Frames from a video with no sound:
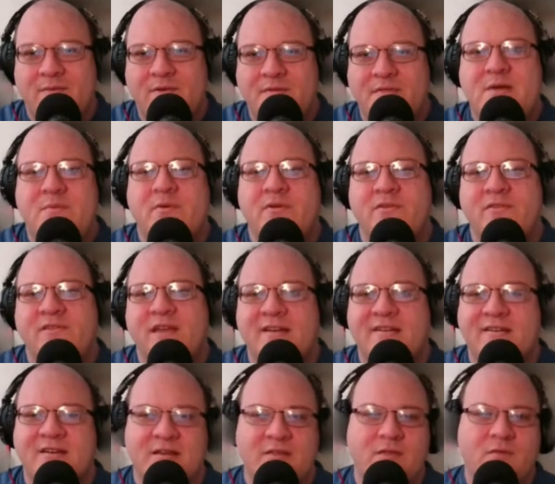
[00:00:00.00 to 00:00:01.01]
when they were
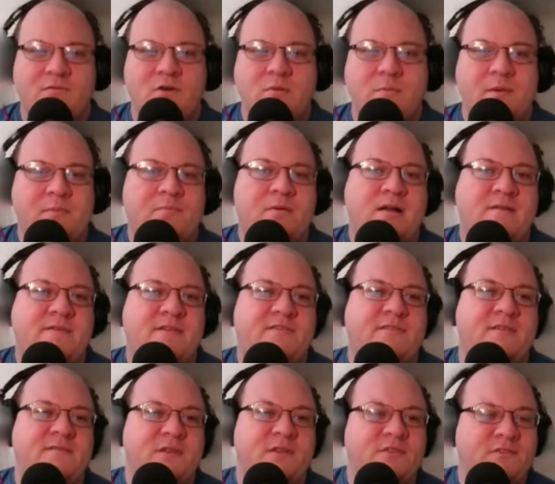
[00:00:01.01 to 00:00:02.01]
stationed in the Roman
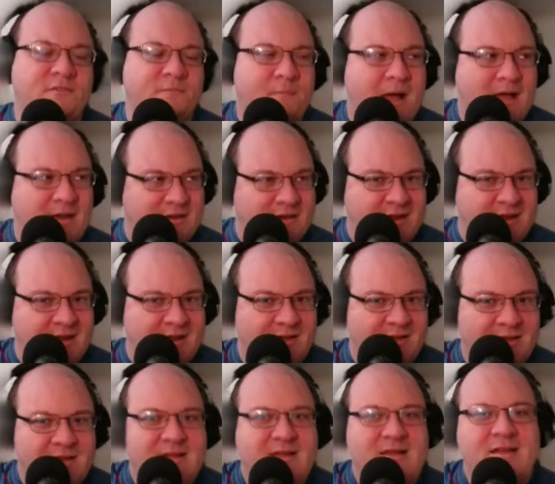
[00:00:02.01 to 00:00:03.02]
province of Hispania